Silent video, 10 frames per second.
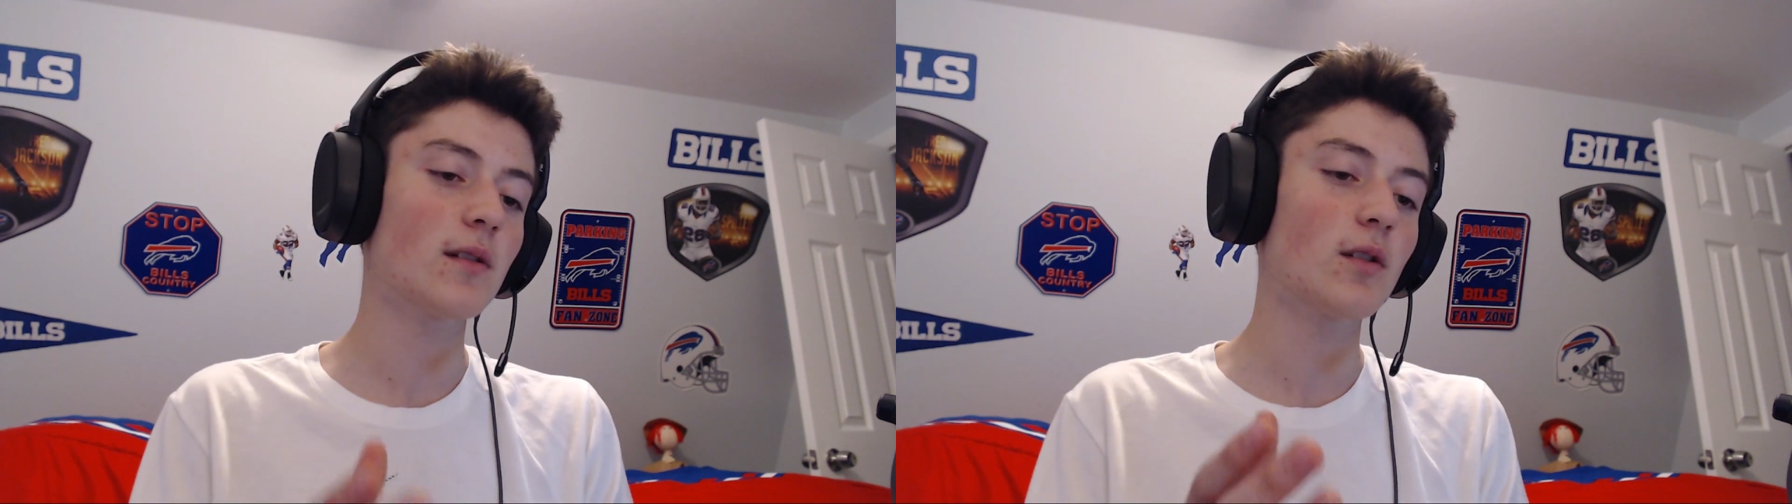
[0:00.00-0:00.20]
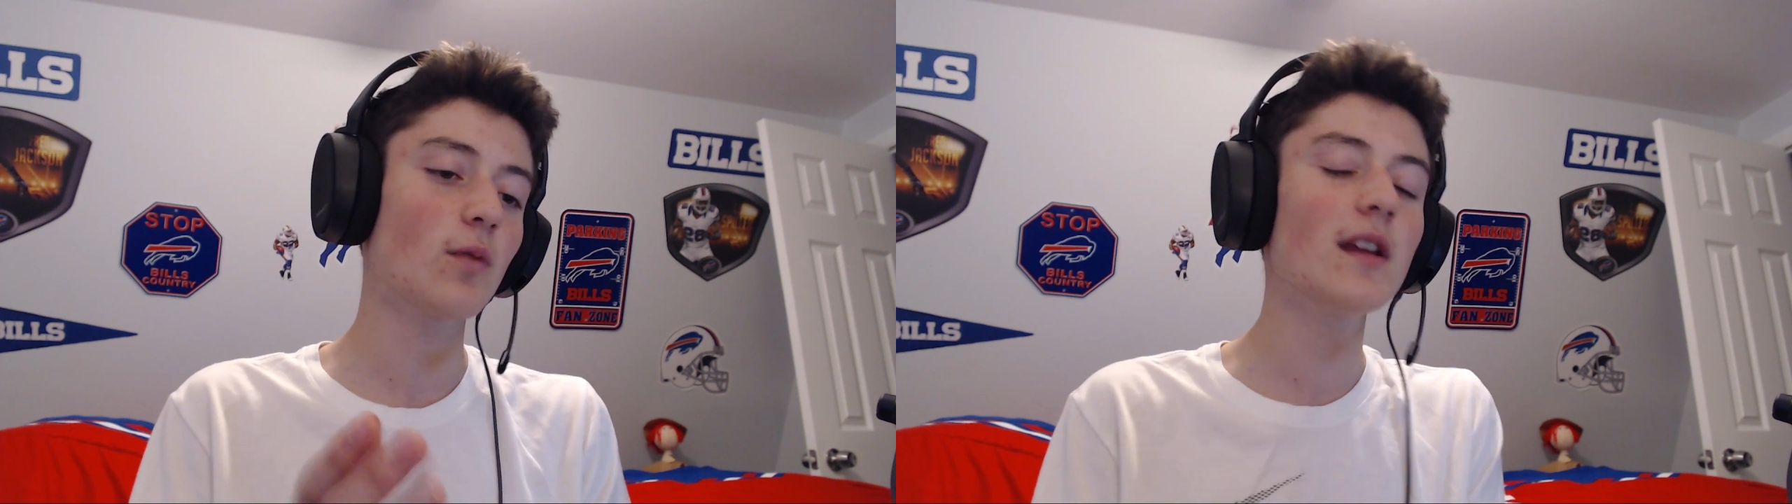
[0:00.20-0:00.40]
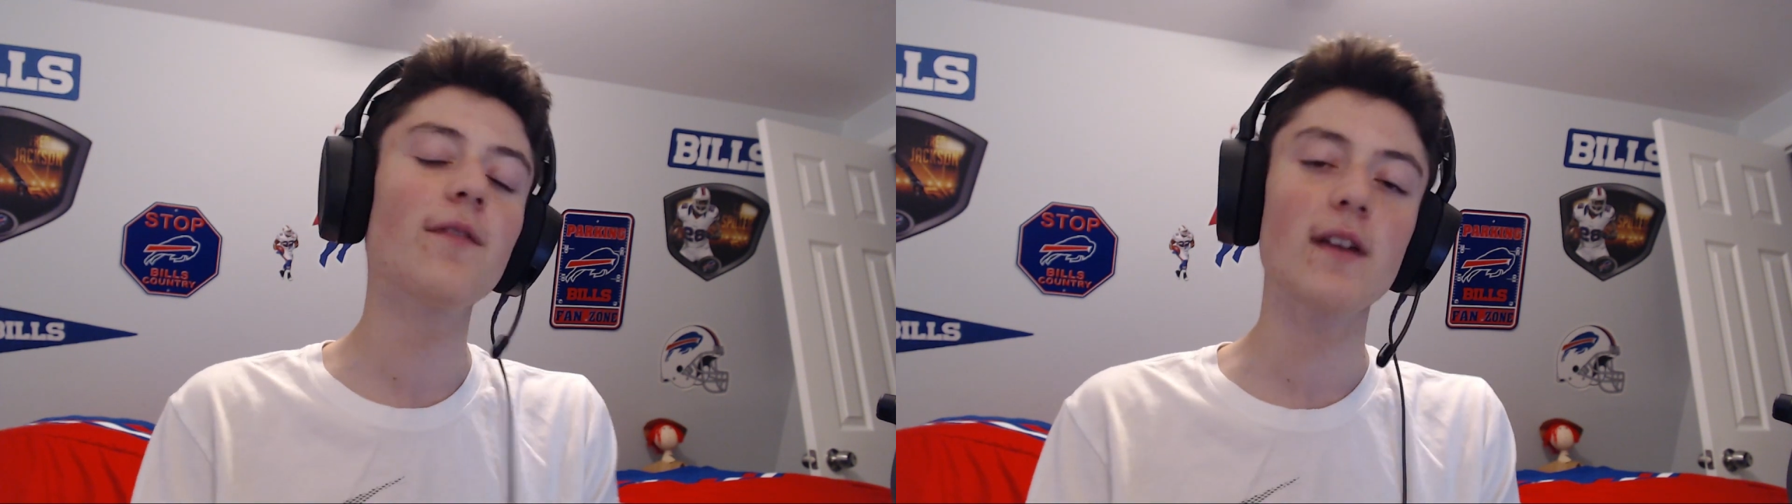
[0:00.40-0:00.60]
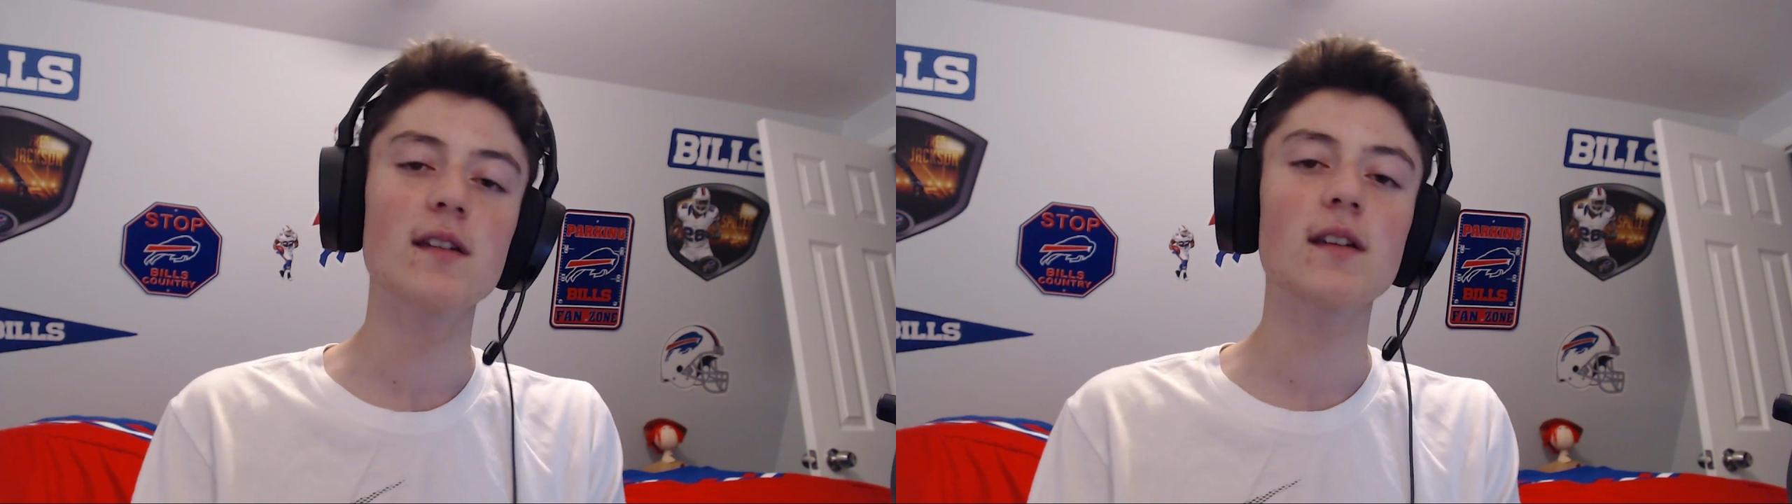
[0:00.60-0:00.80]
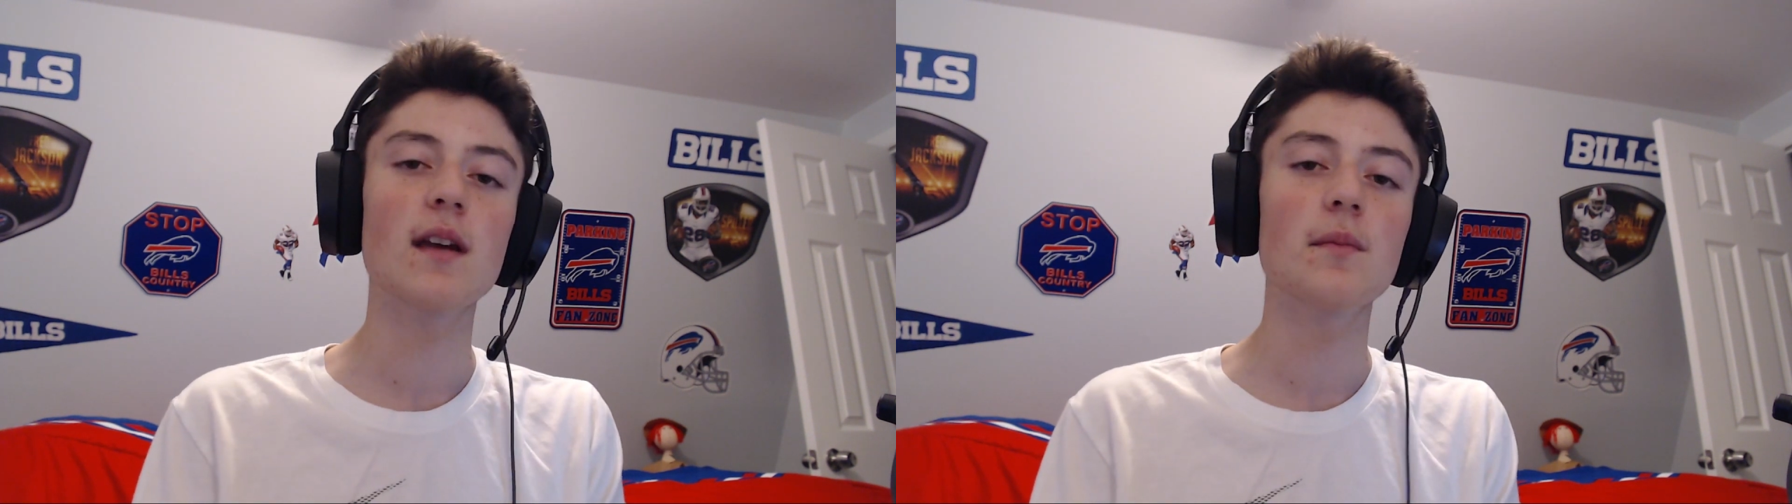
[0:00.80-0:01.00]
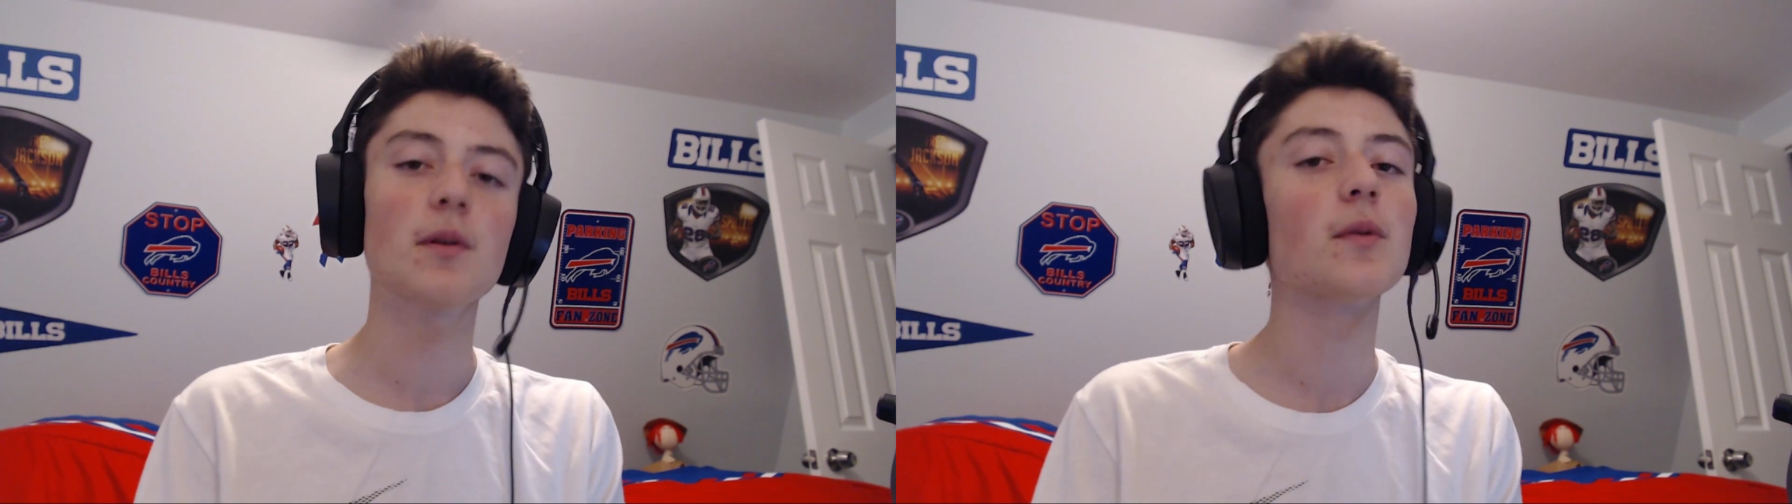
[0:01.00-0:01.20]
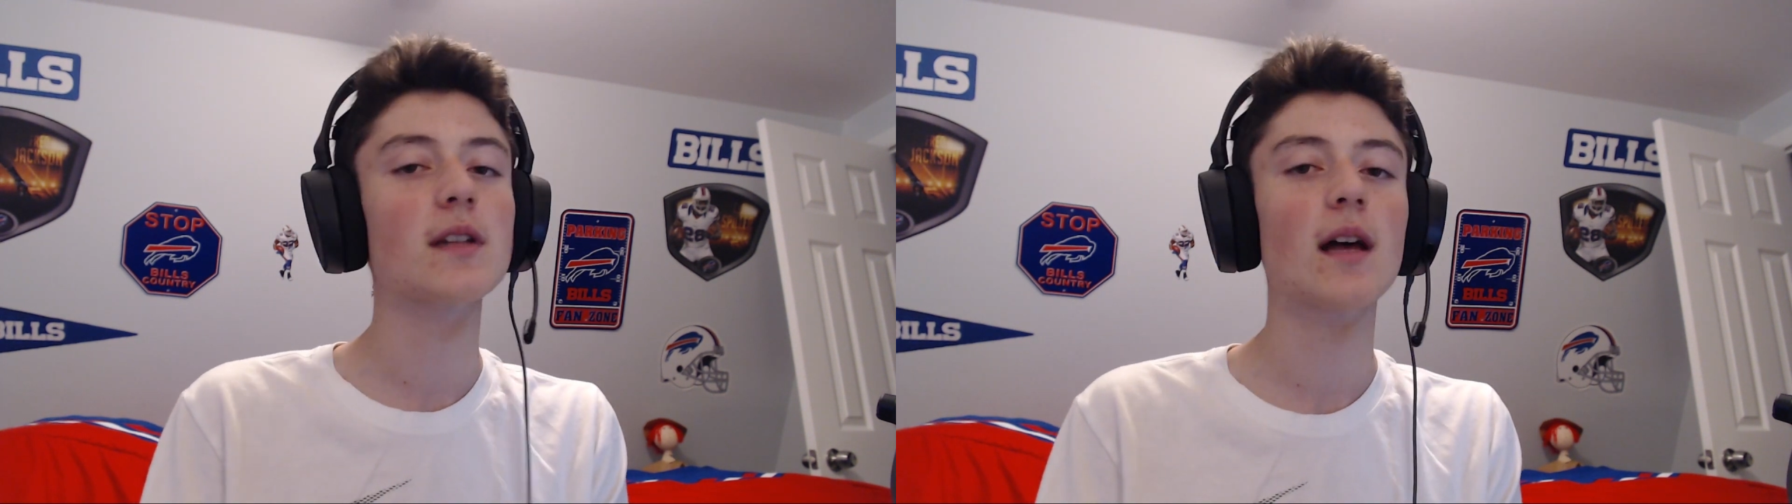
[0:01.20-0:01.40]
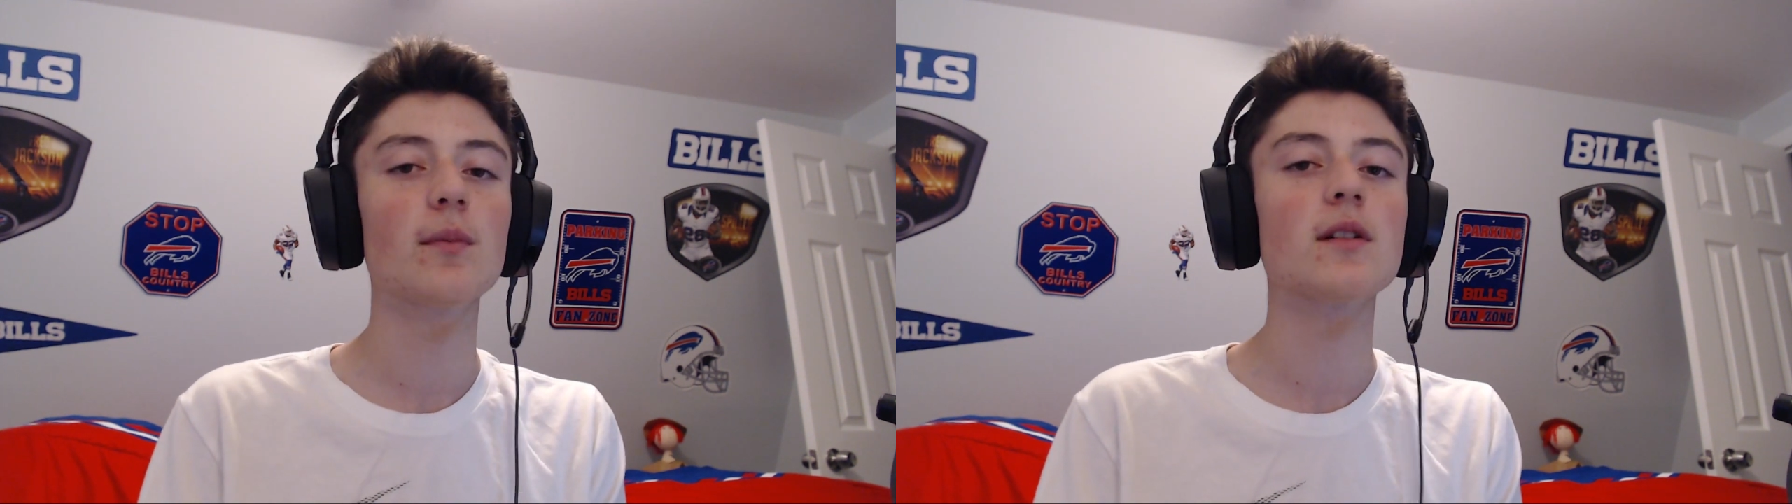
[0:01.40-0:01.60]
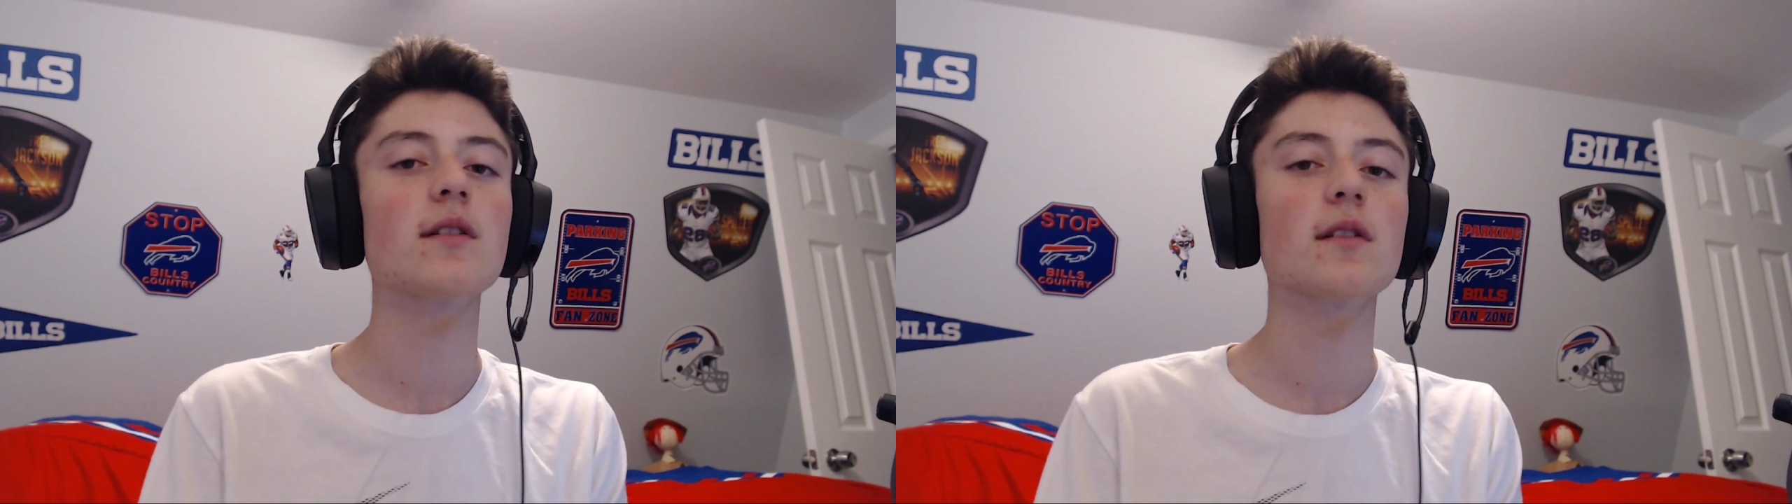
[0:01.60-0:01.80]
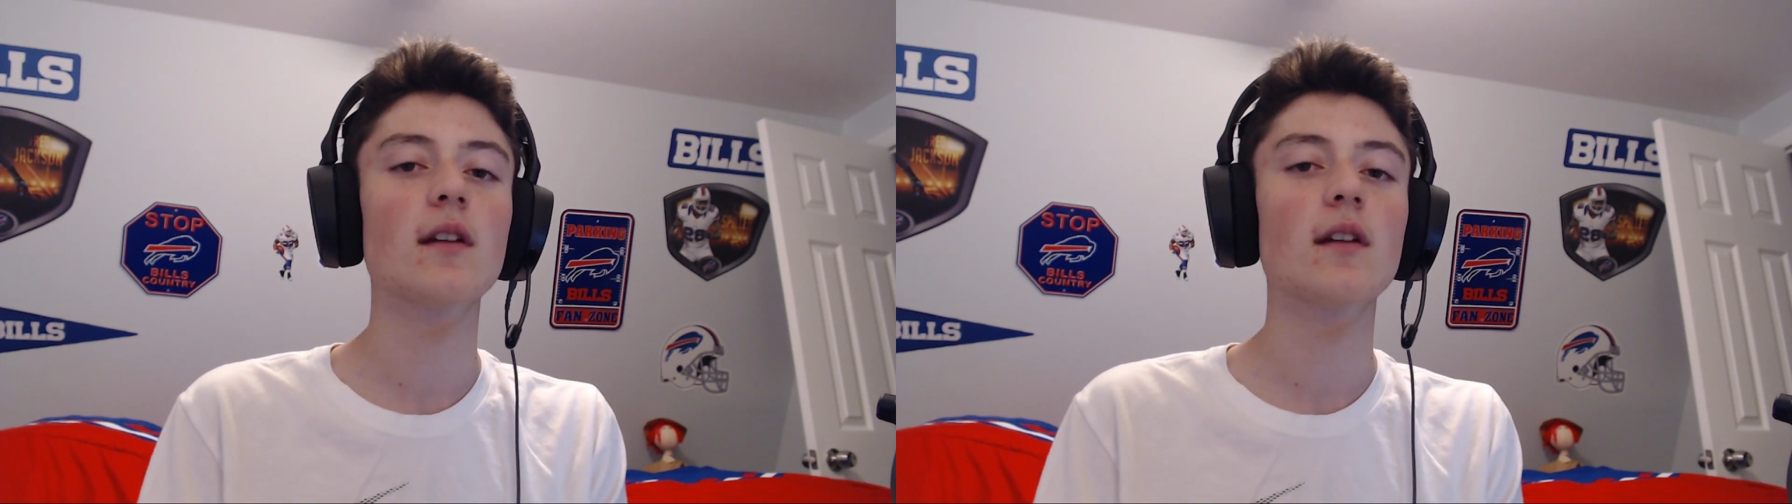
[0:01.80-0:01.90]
you need a face cam to establish